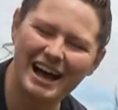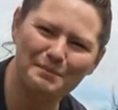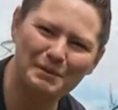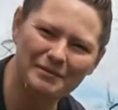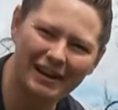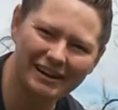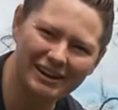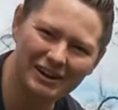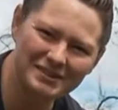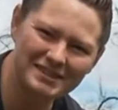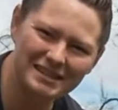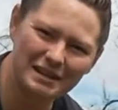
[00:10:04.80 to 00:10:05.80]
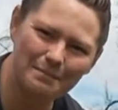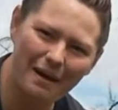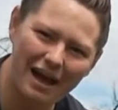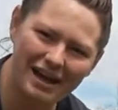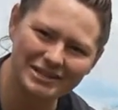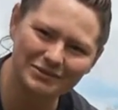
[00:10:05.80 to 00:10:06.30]
We've had goats in the
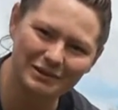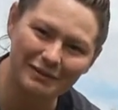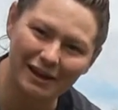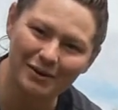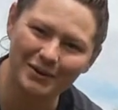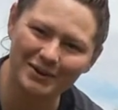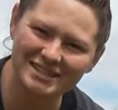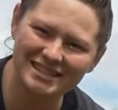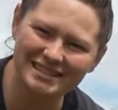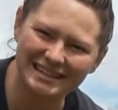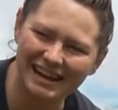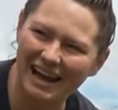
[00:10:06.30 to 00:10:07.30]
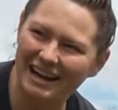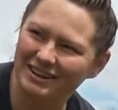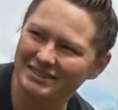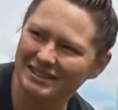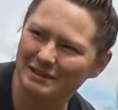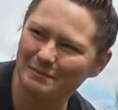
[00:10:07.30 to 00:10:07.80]
past, we've had horses and
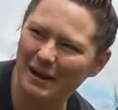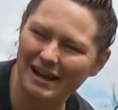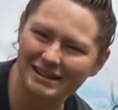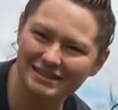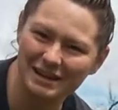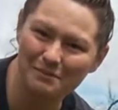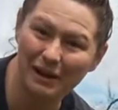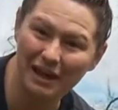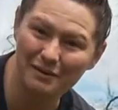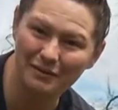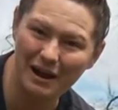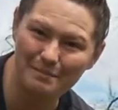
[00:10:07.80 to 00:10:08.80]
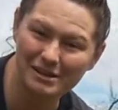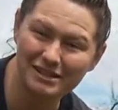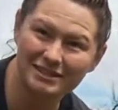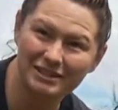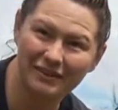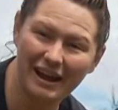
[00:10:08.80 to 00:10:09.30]
cows in the past, and we have
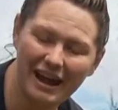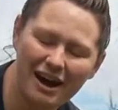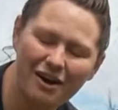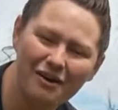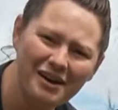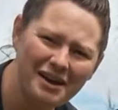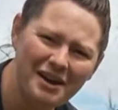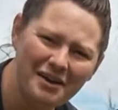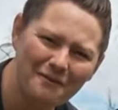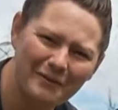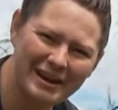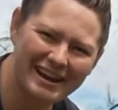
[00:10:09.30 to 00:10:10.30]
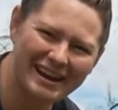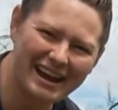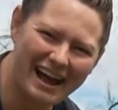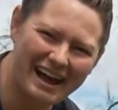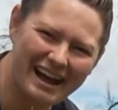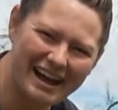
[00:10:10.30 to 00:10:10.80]
rabbits. So now we
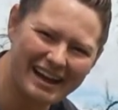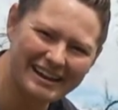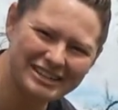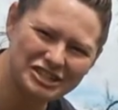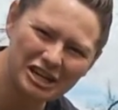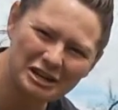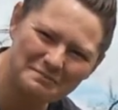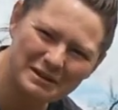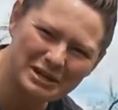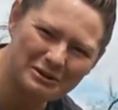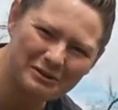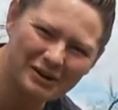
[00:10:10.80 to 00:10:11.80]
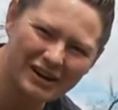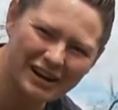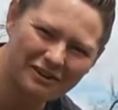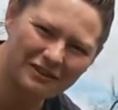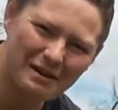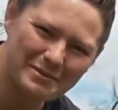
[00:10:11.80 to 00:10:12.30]
add chicken manure
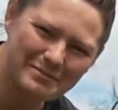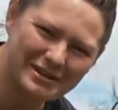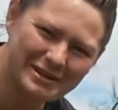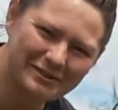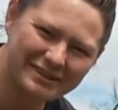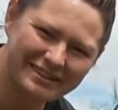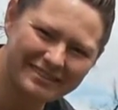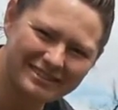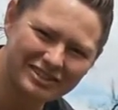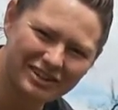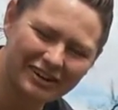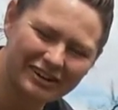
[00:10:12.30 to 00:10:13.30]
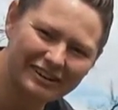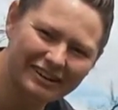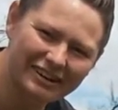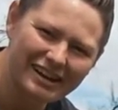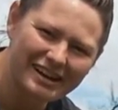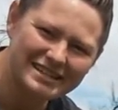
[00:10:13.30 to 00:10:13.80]
and rabbit manure to this
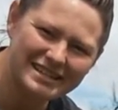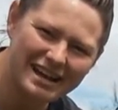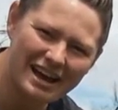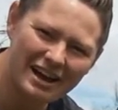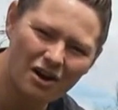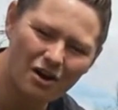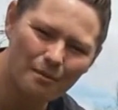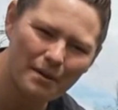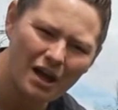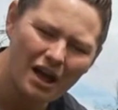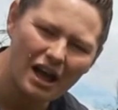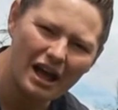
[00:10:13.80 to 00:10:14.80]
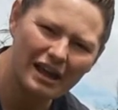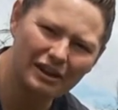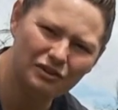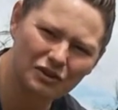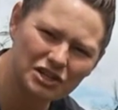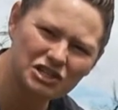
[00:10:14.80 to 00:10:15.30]
garden to help
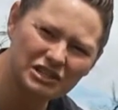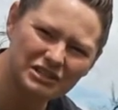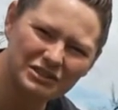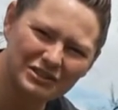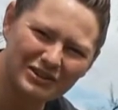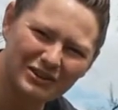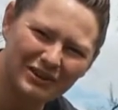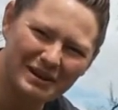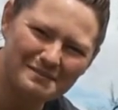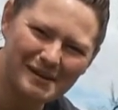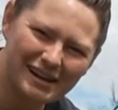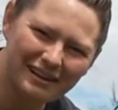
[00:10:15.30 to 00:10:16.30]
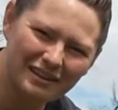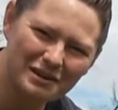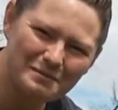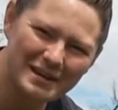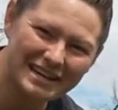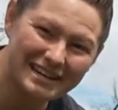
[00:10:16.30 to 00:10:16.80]
enrich the soil and make it a little
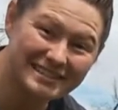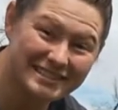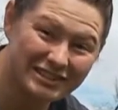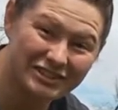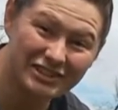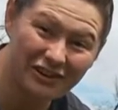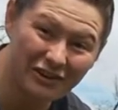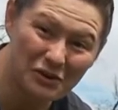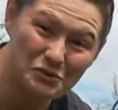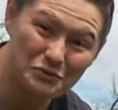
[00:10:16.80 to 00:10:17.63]
bit easier to grow